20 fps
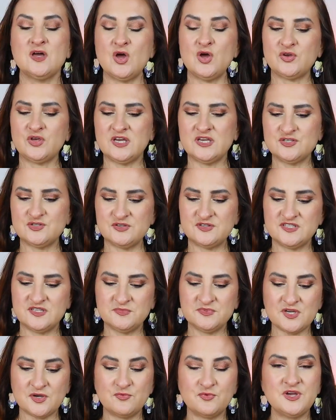Okay, so it
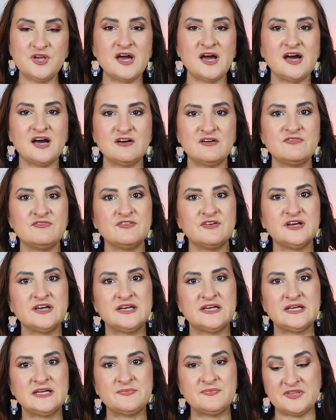seems like we have
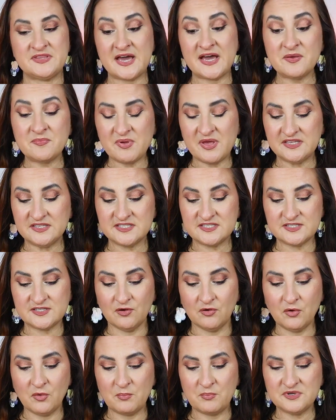an eye
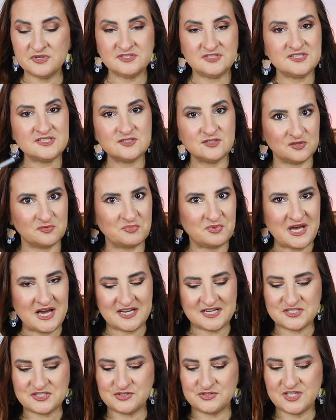pencil, but it's not
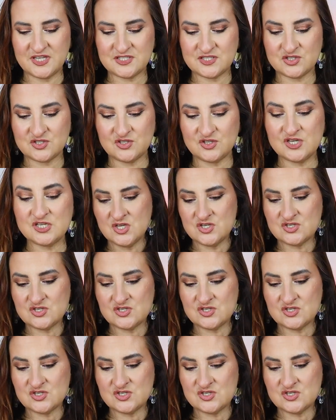black, so that's good.